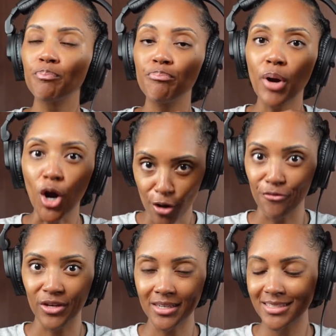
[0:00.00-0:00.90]

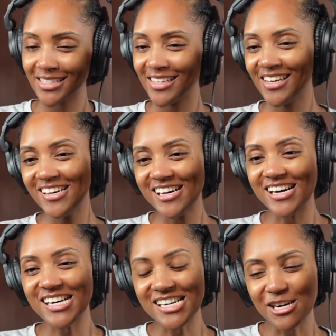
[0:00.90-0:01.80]
perfect.
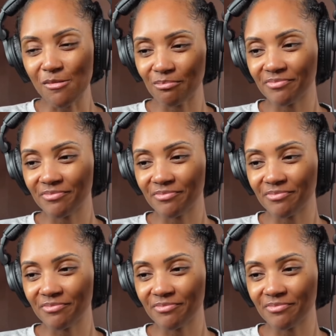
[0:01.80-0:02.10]
I